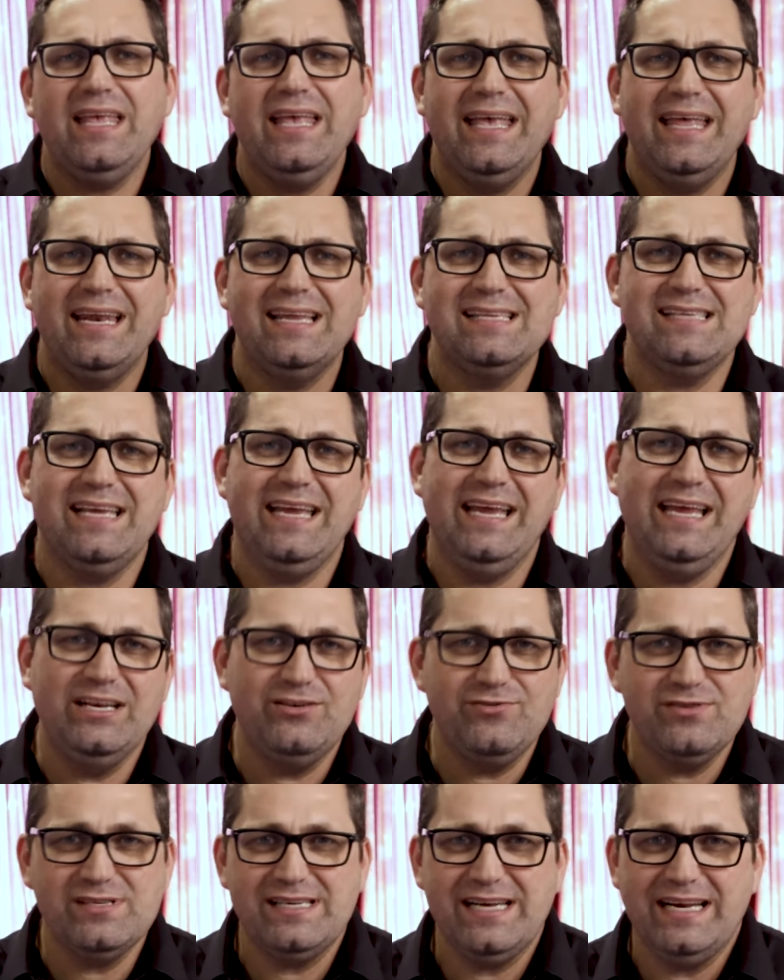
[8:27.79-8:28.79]
It is
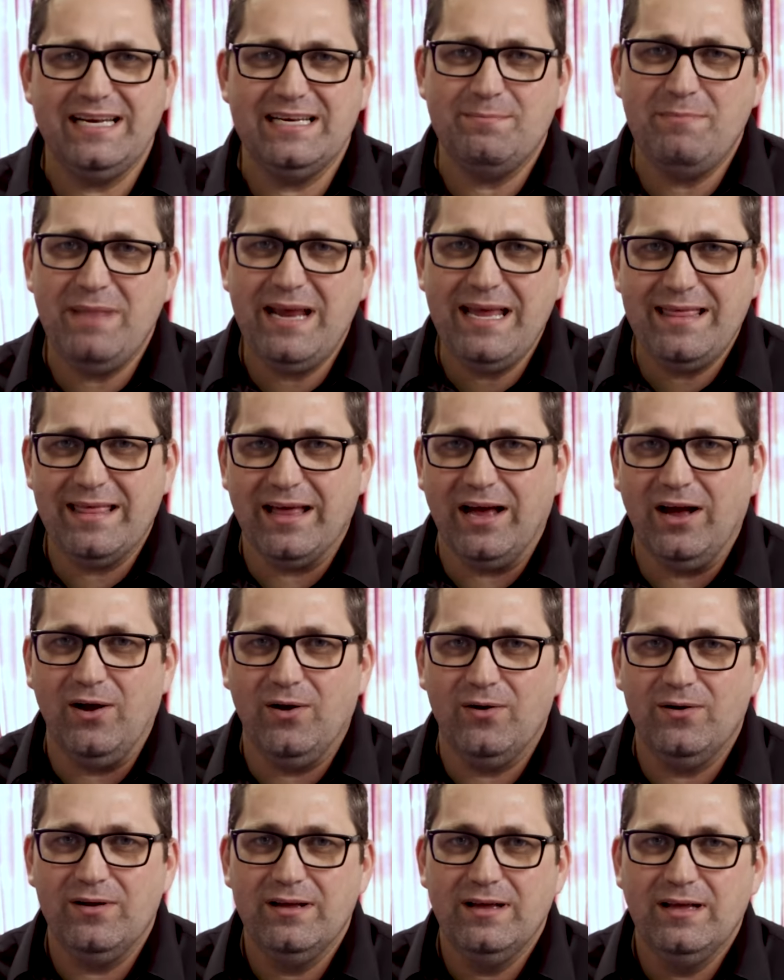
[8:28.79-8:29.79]
interesting to me,
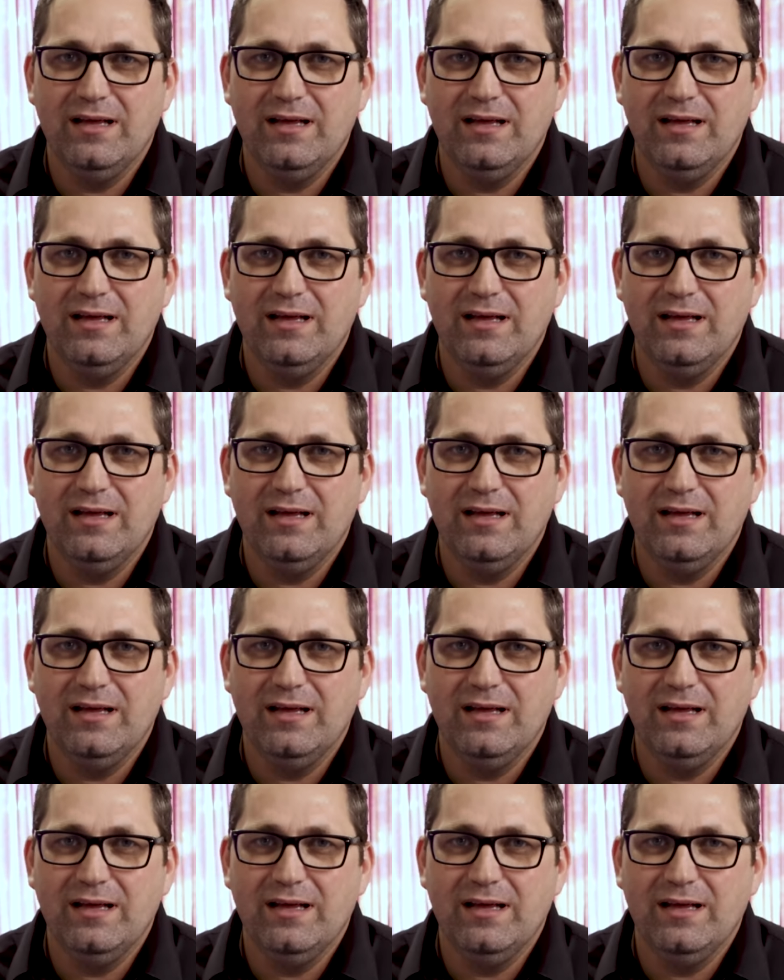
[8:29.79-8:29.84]
though,